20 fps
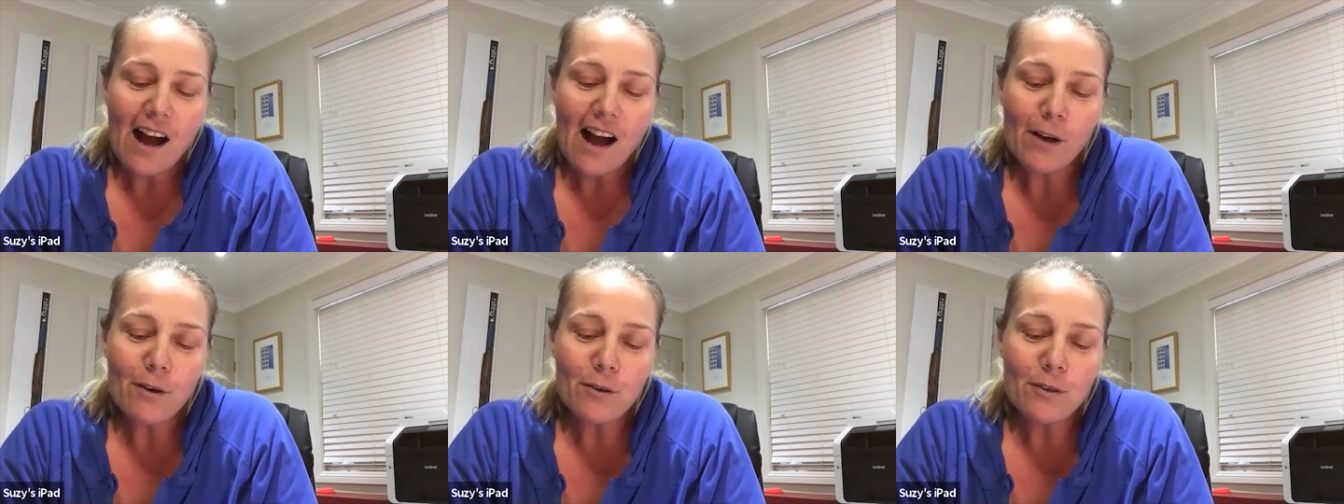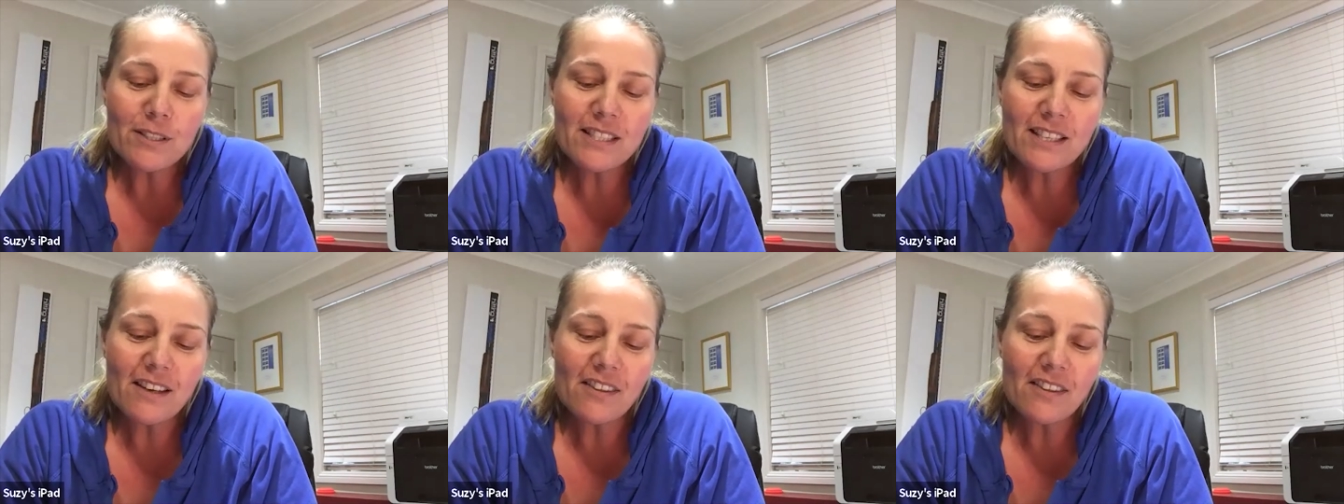I
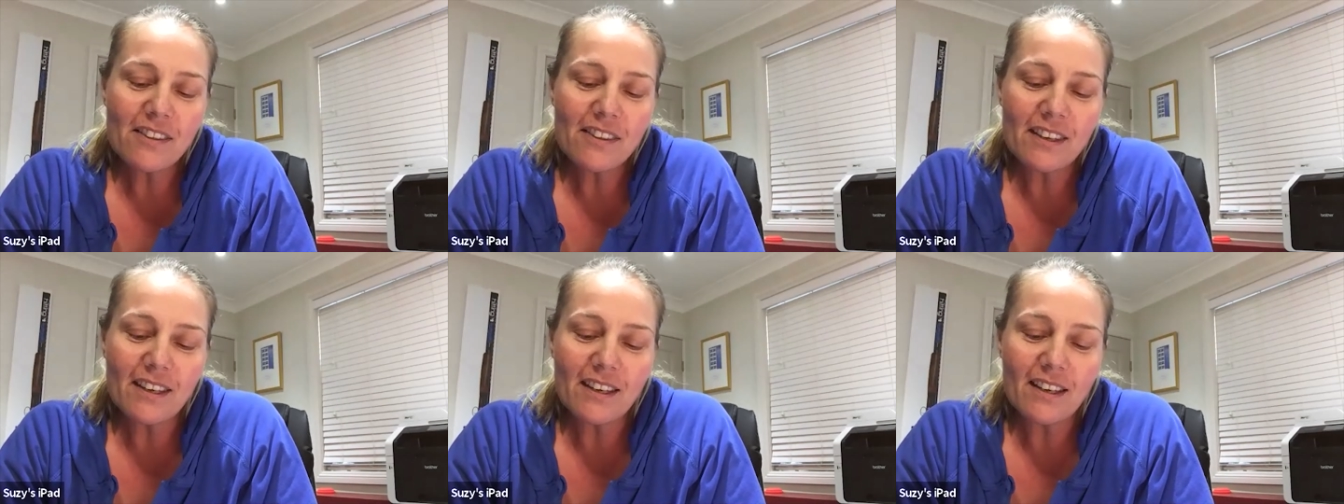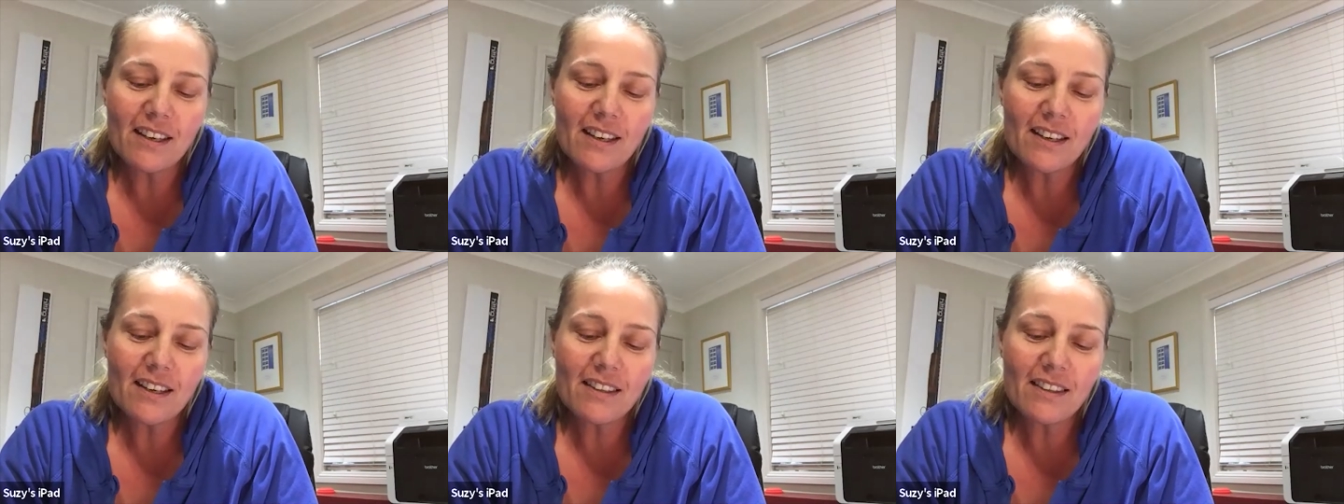also
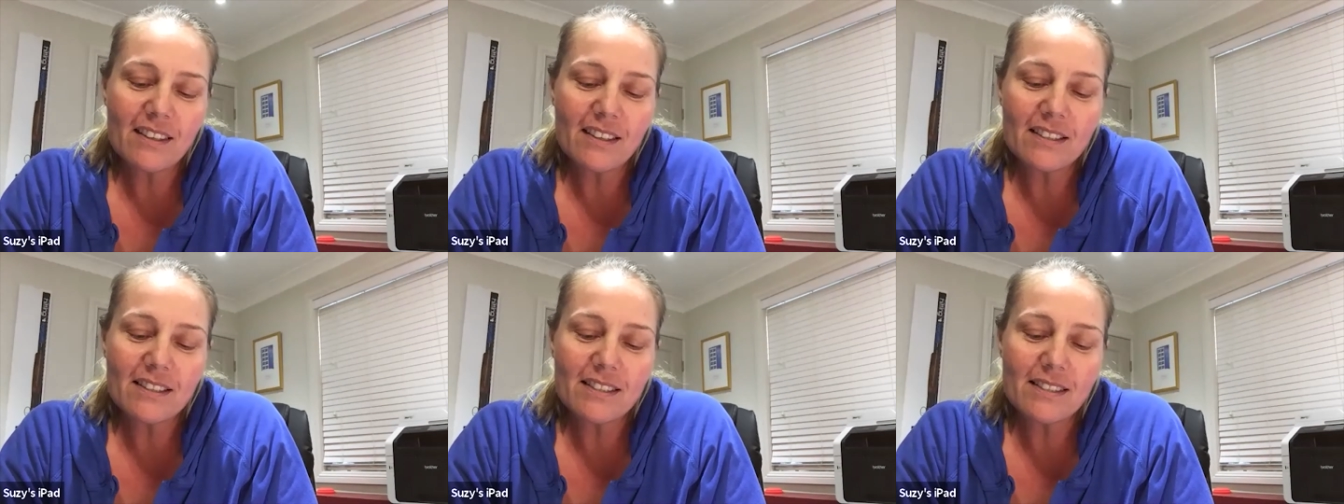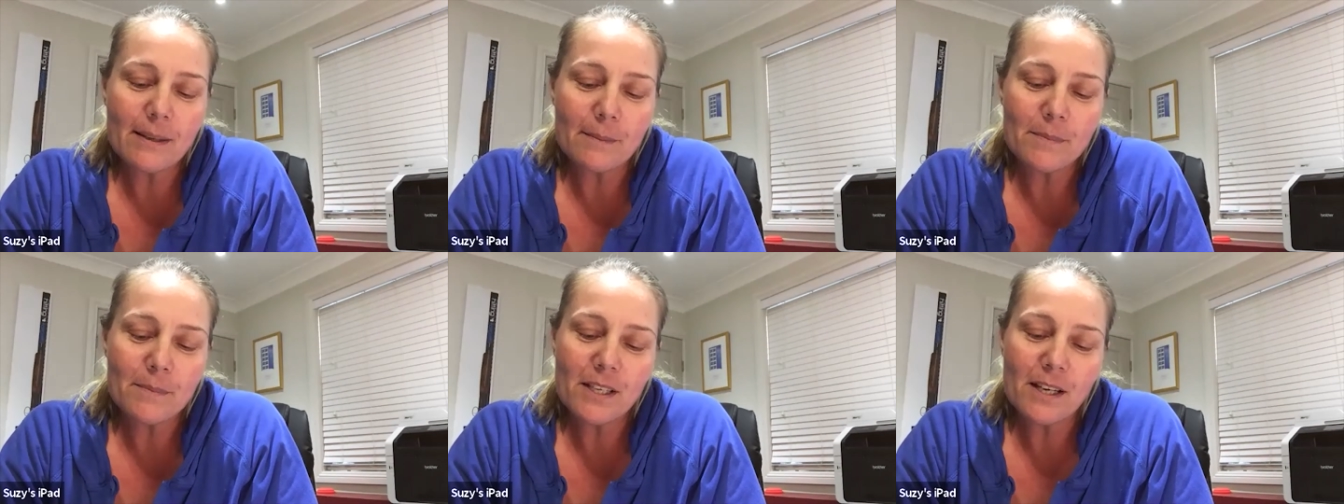think that
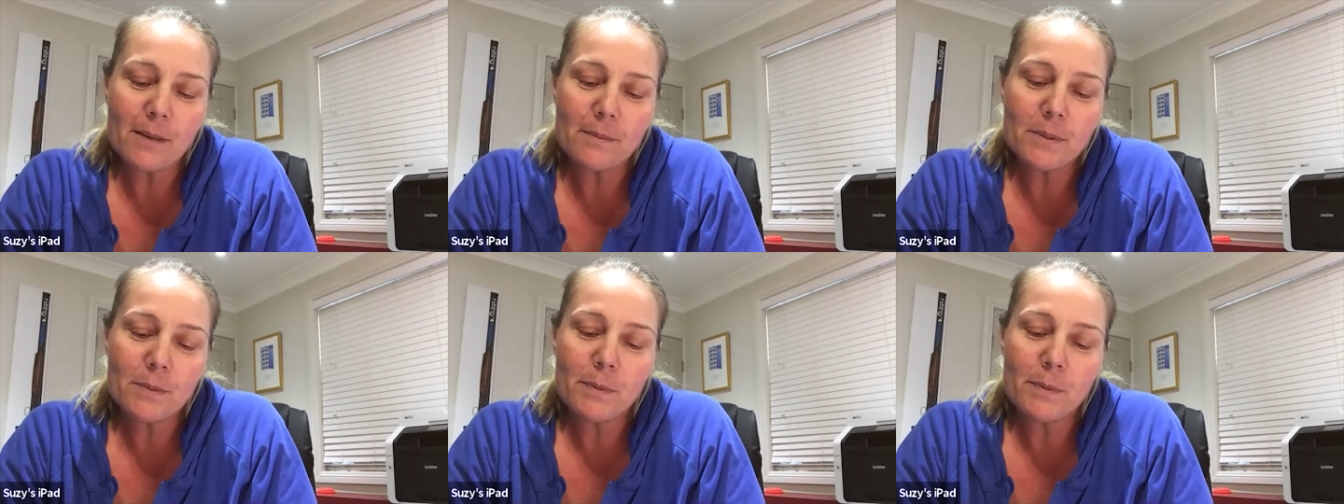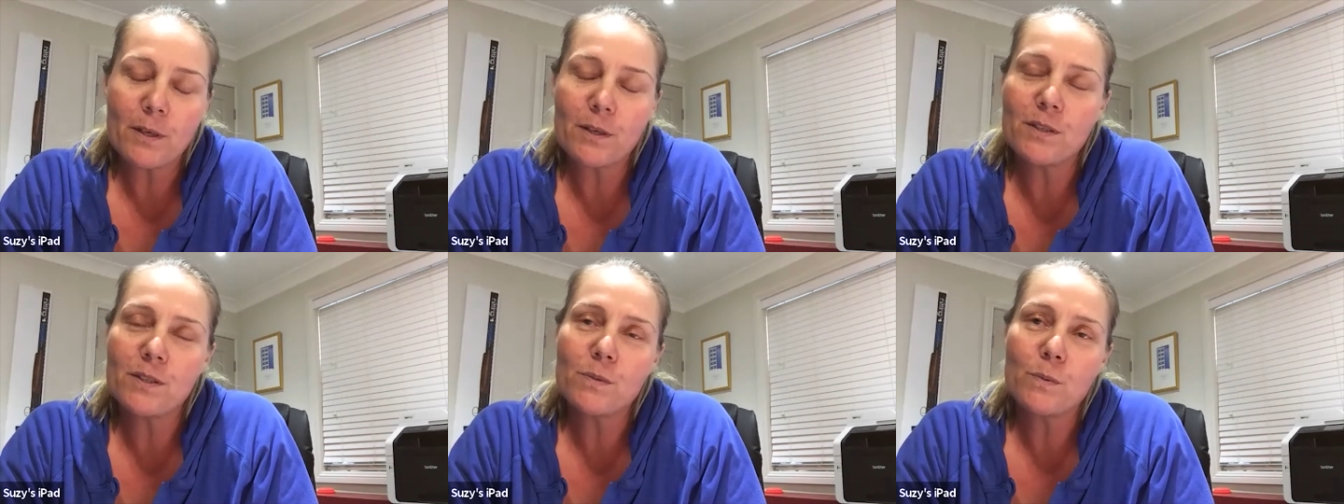sometimes
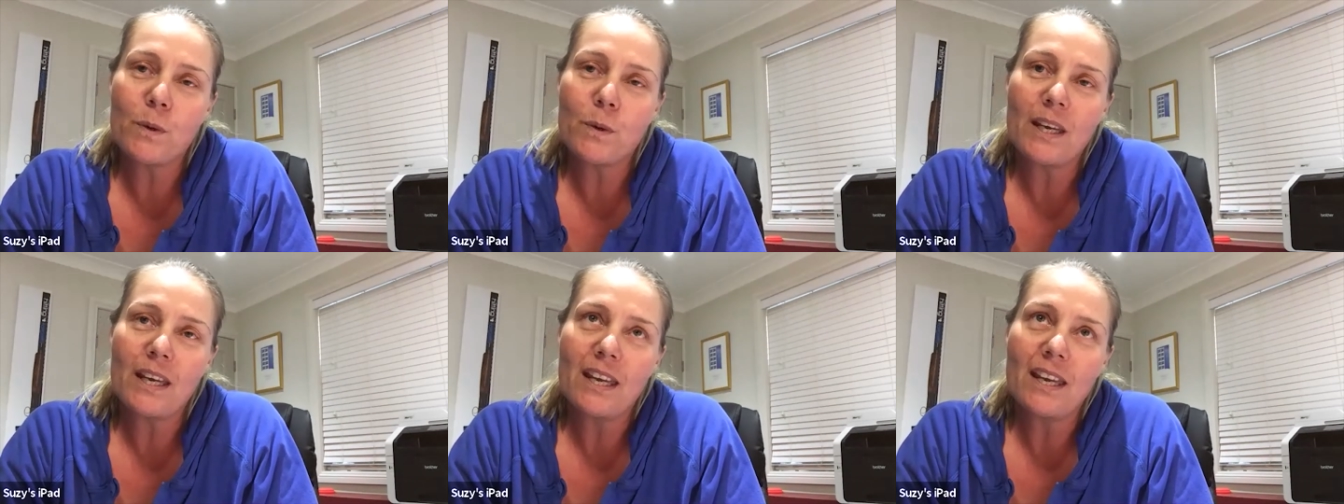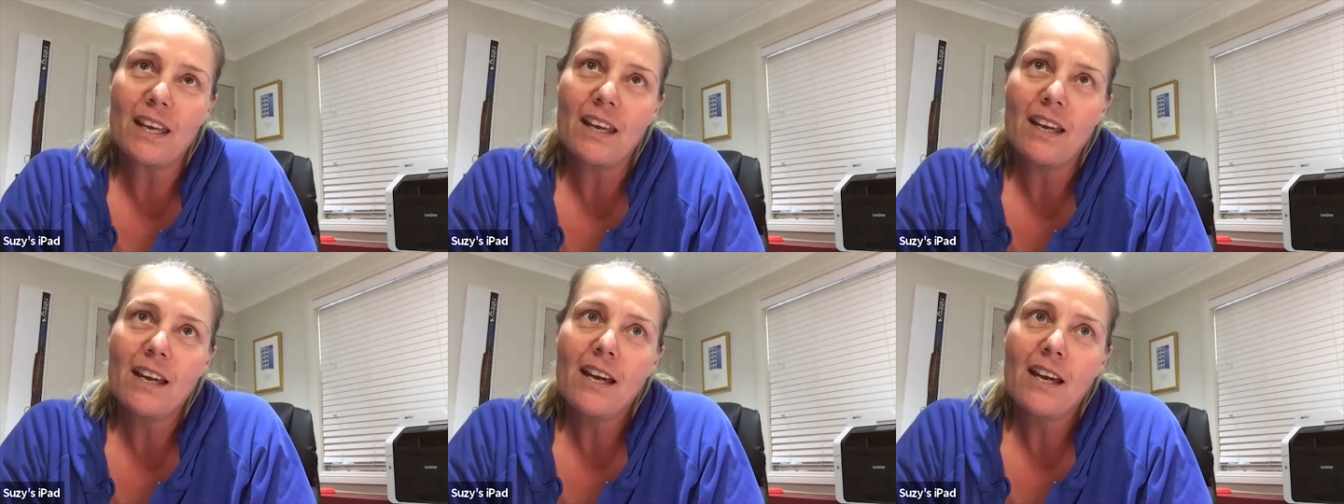because
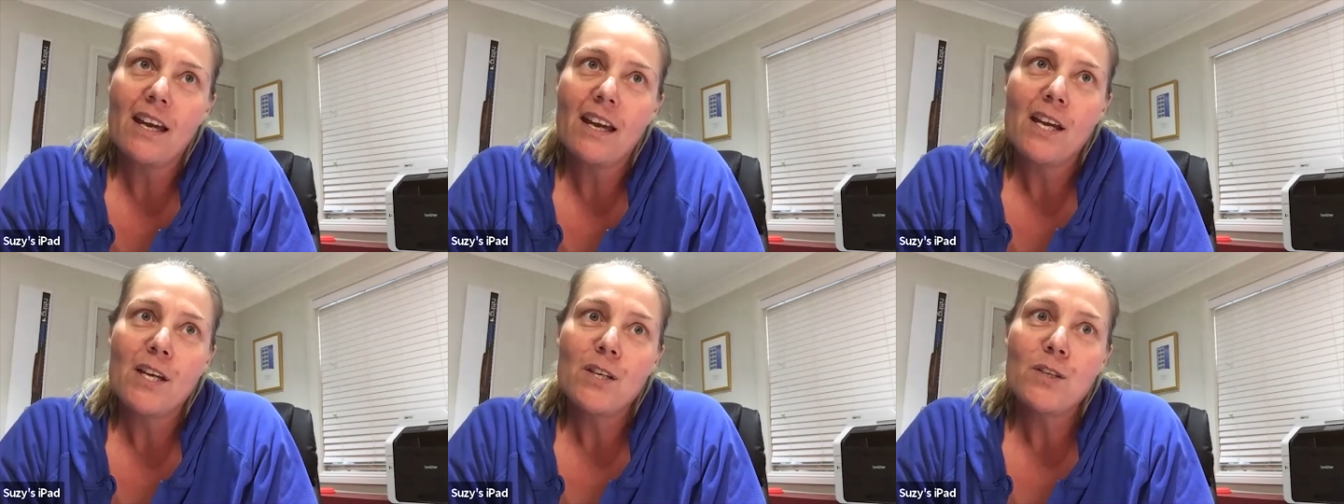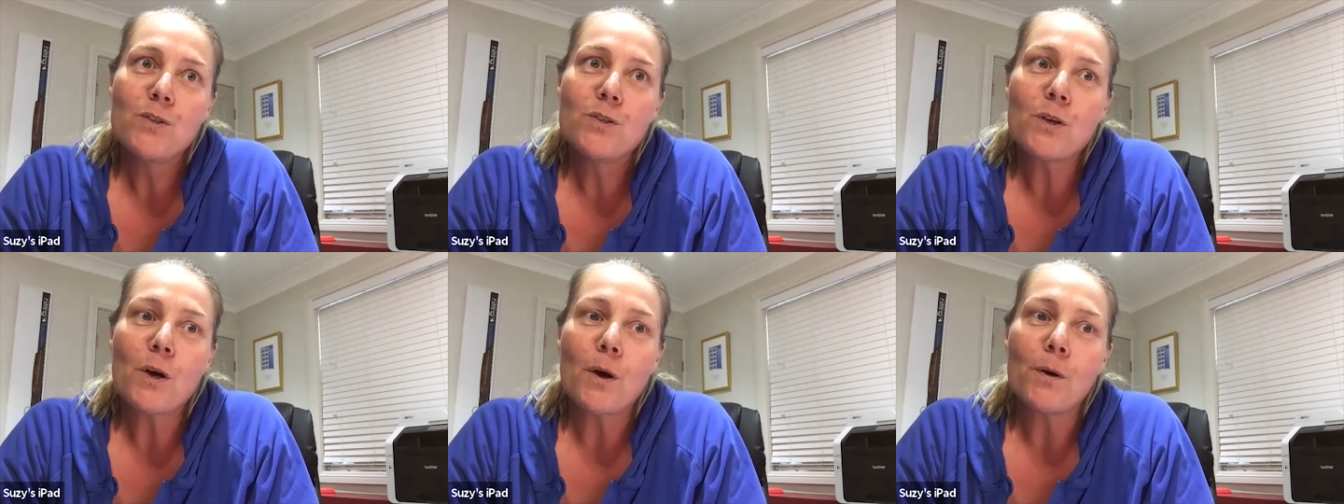we
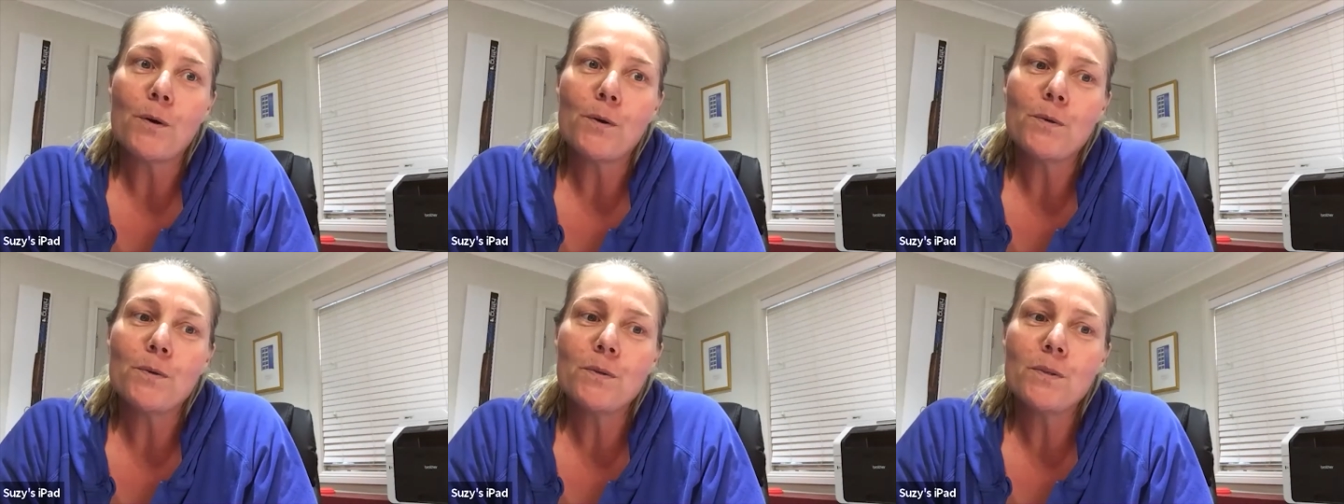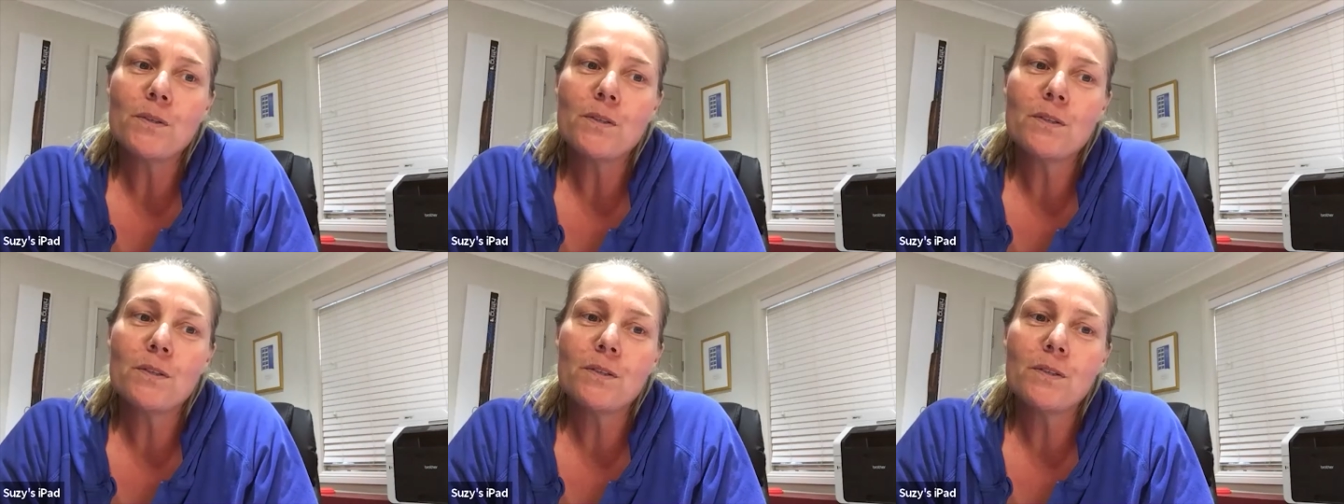don't